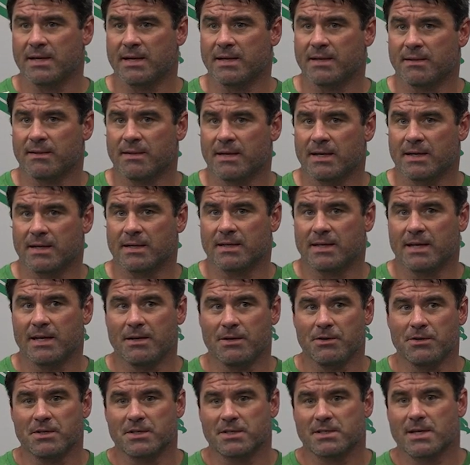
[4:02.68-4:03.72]
They
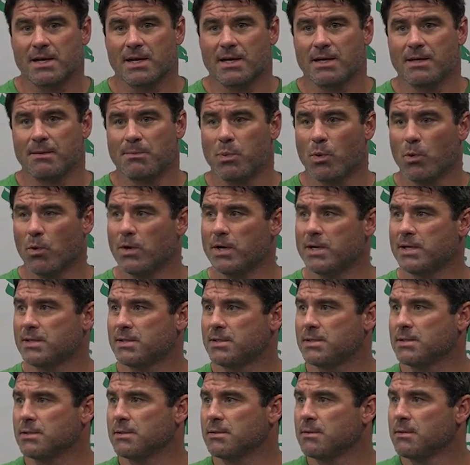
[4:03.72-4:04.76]
continued to stay
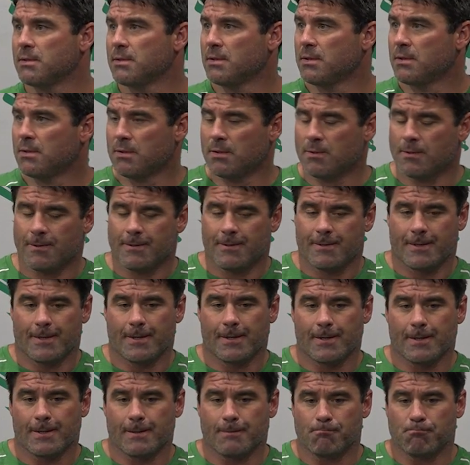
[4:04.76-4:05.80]
poised and
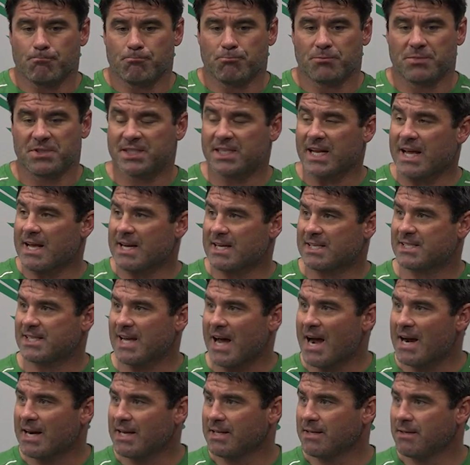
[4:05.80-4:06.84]
stay
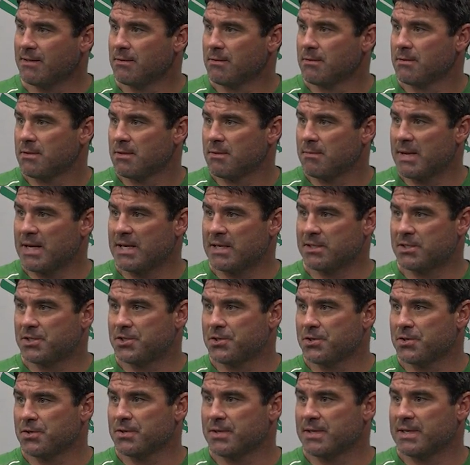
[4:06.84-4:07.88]
excited, making
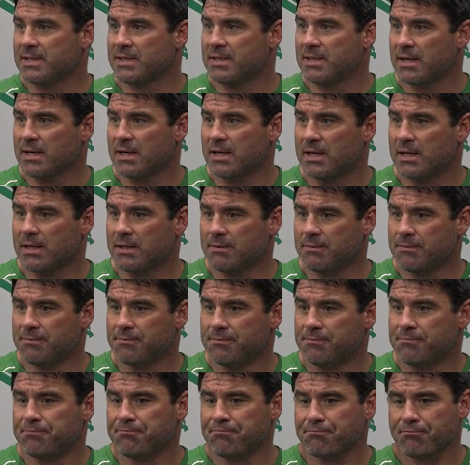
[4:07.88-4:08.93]
sure that,
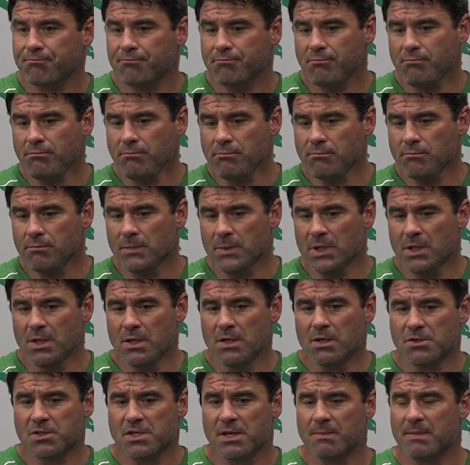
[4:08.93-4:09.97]

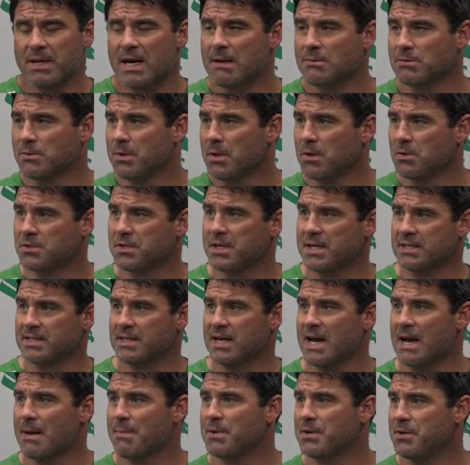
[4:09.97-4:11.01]
sometimes when those things
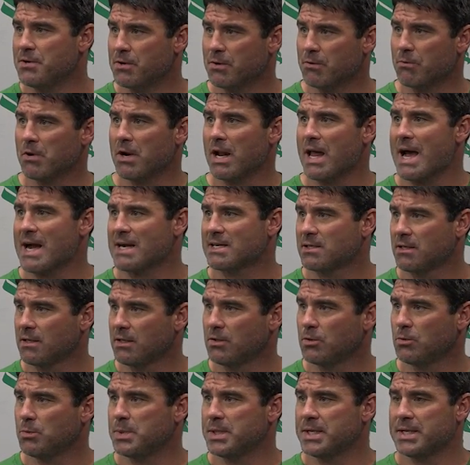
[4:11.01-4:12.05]
happen, you can relax a
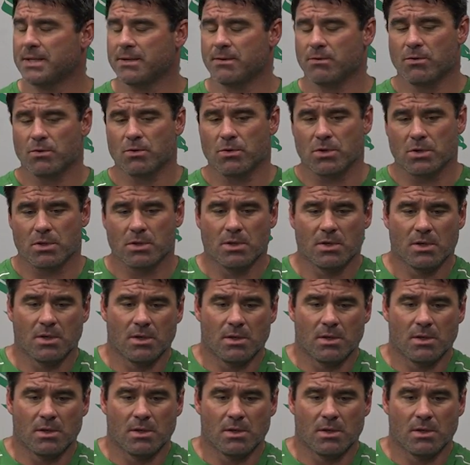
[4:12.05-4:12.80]
little bit or